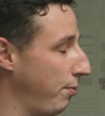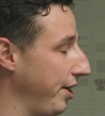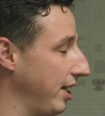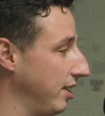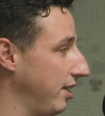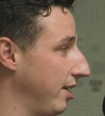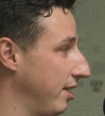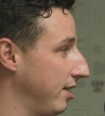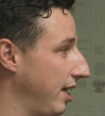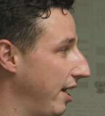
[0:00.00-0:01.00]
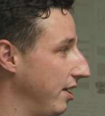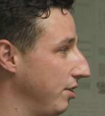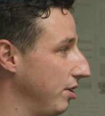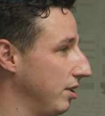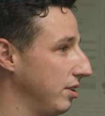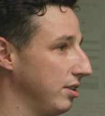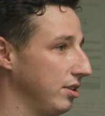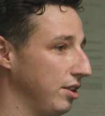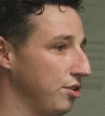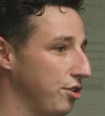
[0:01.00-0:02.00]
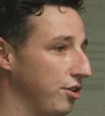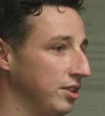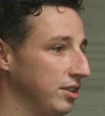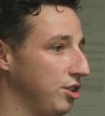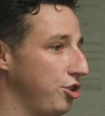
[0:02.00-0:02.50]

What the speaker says: product at the end of the day. Insurance